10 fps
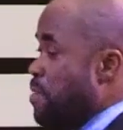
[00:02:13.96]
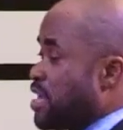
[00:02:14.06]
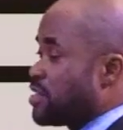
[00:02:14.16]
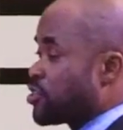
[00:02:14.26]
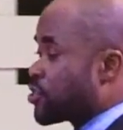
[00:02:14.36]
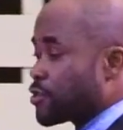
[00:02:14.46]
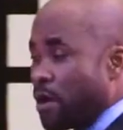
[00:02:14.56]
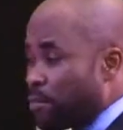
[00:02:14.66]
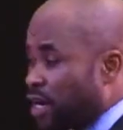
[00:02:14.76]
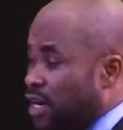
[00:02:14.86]
mean
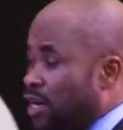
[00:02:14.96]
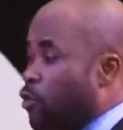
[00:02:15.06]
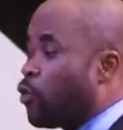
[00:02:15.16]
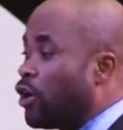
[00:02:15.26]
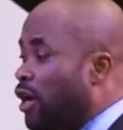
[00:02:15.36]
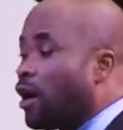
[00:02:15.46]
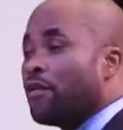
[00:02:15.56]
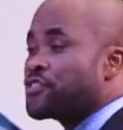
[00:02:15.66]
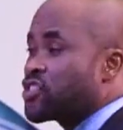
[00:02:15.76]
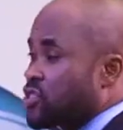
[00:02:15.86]
somebody who
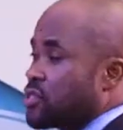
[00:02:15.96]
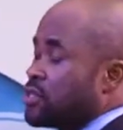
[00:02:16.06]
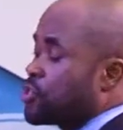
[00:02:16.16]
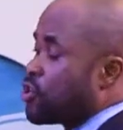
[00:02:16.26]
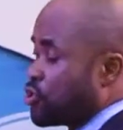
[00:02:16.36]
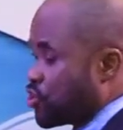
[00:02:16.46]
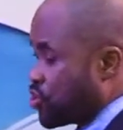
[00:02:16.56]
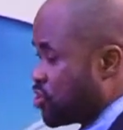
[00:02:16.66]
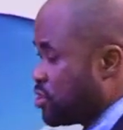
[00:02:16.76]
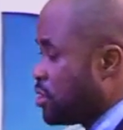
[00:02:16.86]
loves
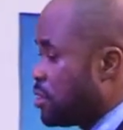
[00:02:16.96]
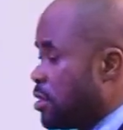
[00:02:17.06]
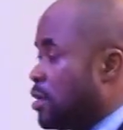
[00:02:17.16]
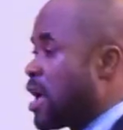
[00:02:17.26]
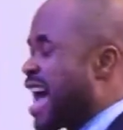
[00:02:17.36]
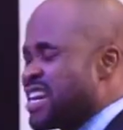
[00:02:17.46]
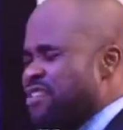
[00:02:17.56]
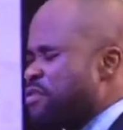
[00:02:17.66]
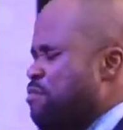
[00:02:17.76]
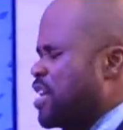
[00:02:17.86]
church, I
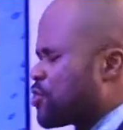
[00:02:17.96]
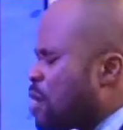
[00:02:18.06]
didn't even mean